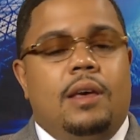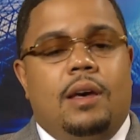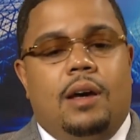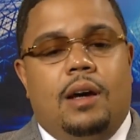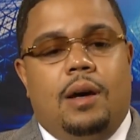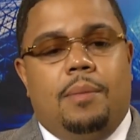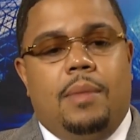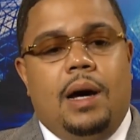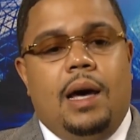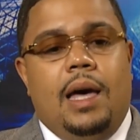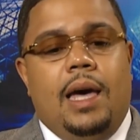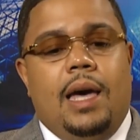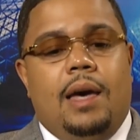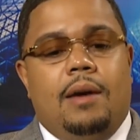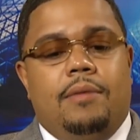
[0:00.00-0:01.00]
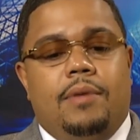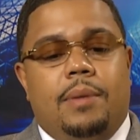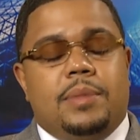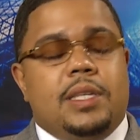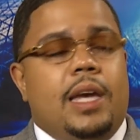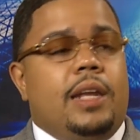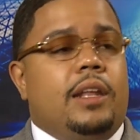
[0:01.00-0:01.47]
Um, I have
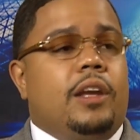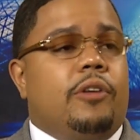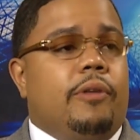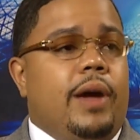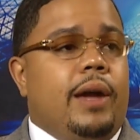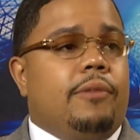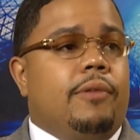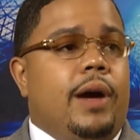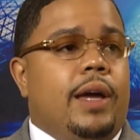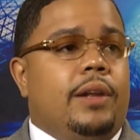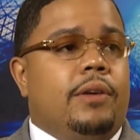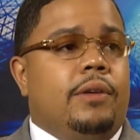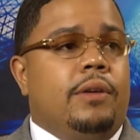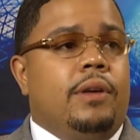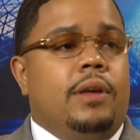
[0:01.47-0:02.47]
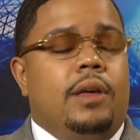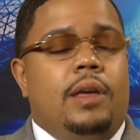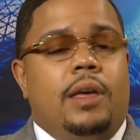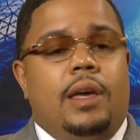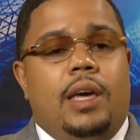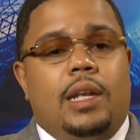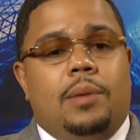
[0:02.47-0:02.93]
obtained a grant writer,
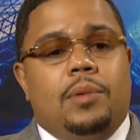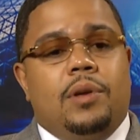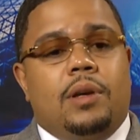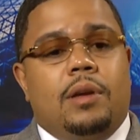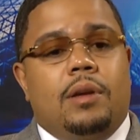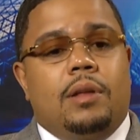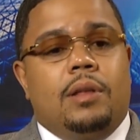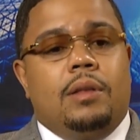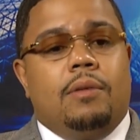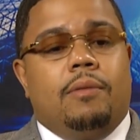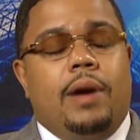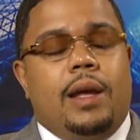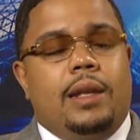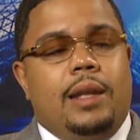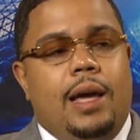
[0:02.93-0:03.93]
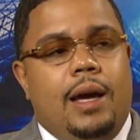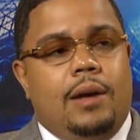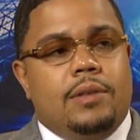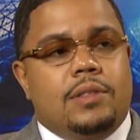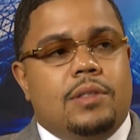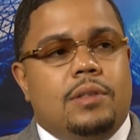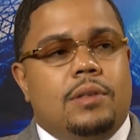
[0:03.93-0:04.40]
and I'm looking right now
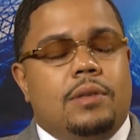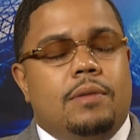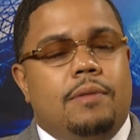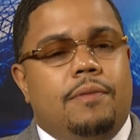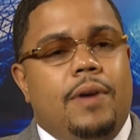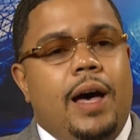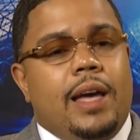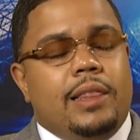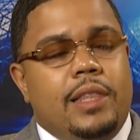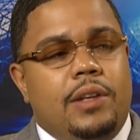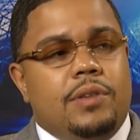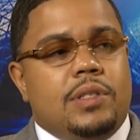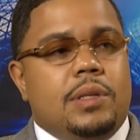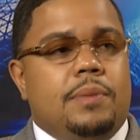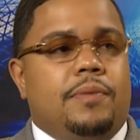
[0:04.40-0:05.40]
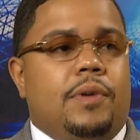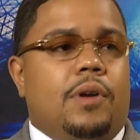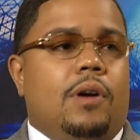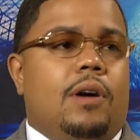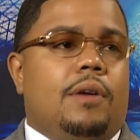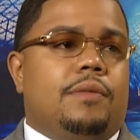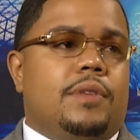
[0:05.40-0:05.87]
to find leadership for the
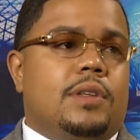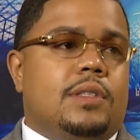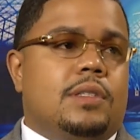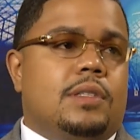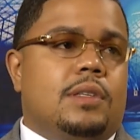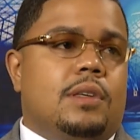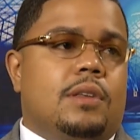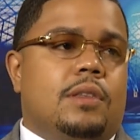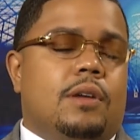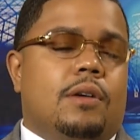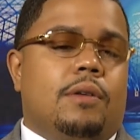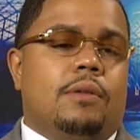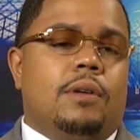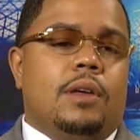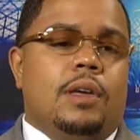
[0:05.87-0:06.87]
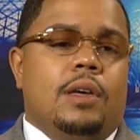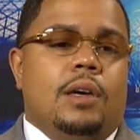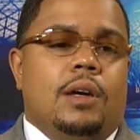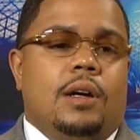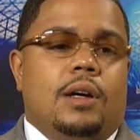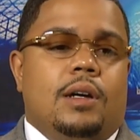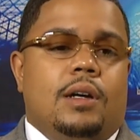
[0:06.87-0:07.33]
office. Okay. You know,
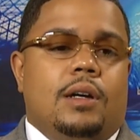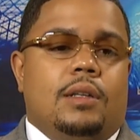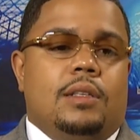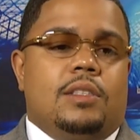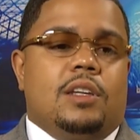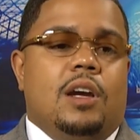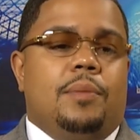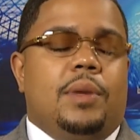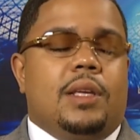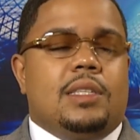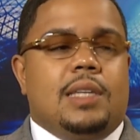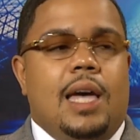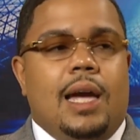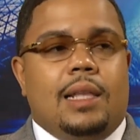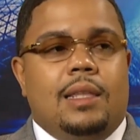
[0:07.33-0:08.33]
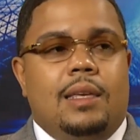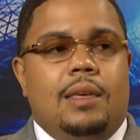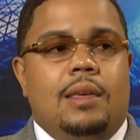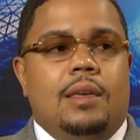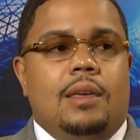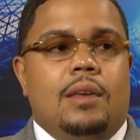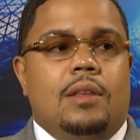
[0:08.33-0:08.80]
uh, determine
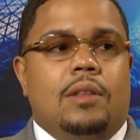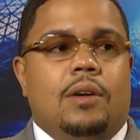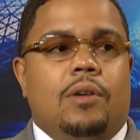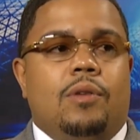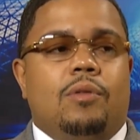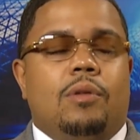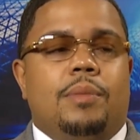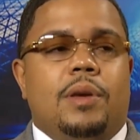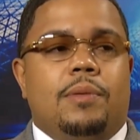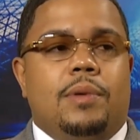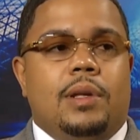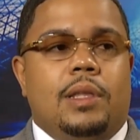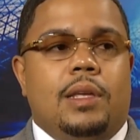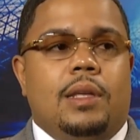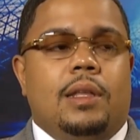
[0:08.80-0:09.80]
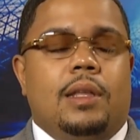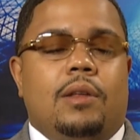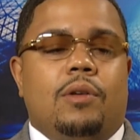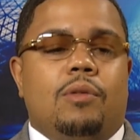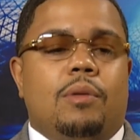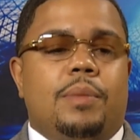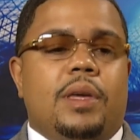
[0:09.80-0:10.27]
exactly you know who will be willing
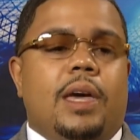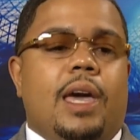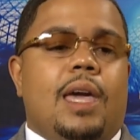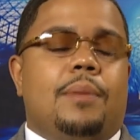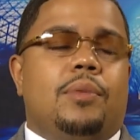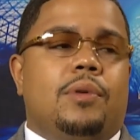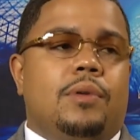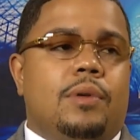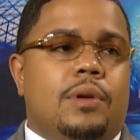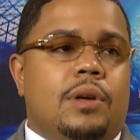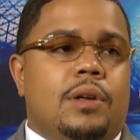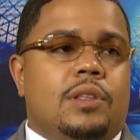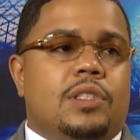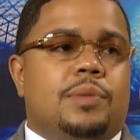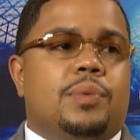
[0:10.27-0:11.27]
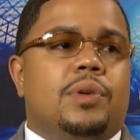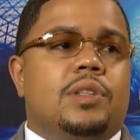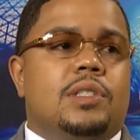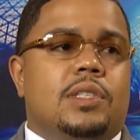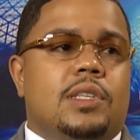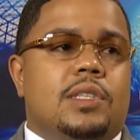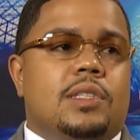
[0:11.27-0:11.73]
who will be able to
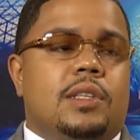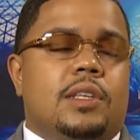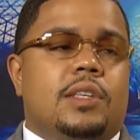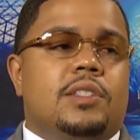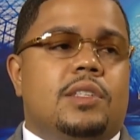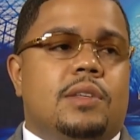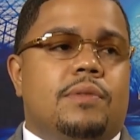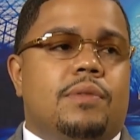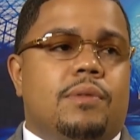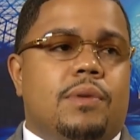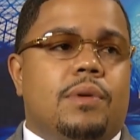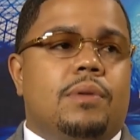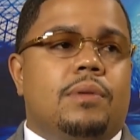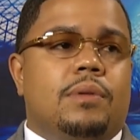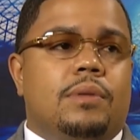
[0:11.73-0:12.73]
push this initiative through.